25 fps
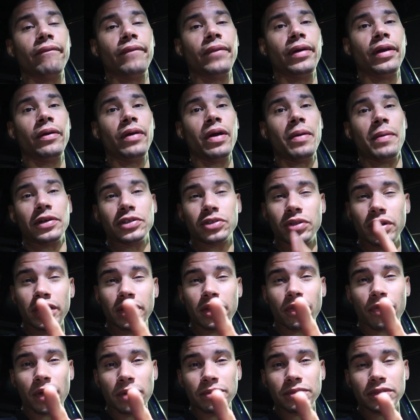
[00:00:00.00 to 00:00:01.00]
Anyway, make sure you hit
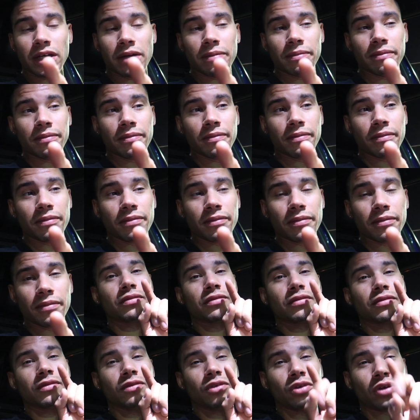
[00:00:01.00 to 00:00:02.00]
the thumbs up.
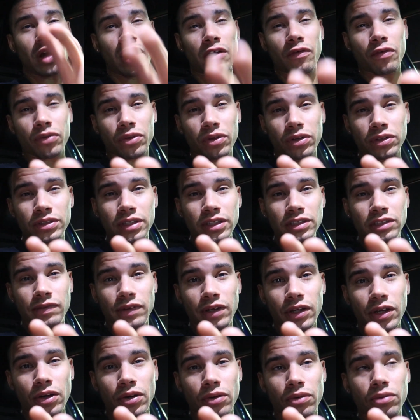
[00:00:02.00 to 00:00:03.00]
Look out for Thursday's
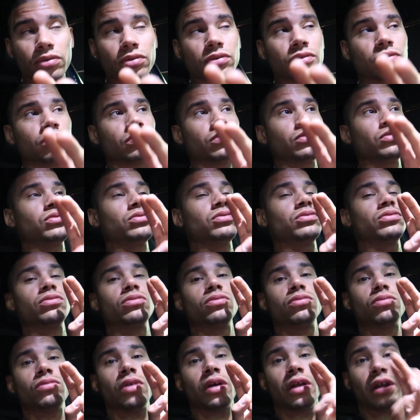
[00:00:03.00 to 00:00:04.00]
video,
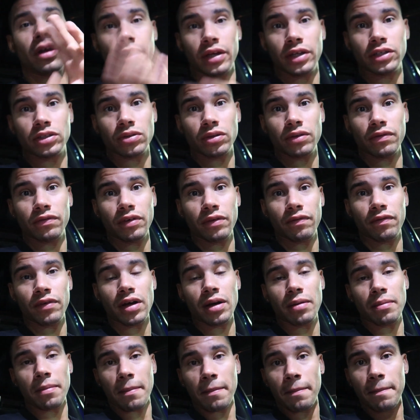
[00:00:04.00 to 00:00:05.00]
and I'll catch you on the
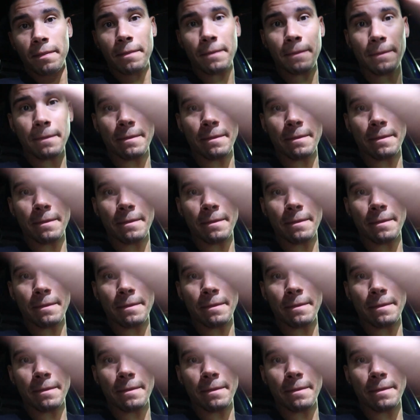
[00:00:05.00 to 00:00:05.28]
flip-flop.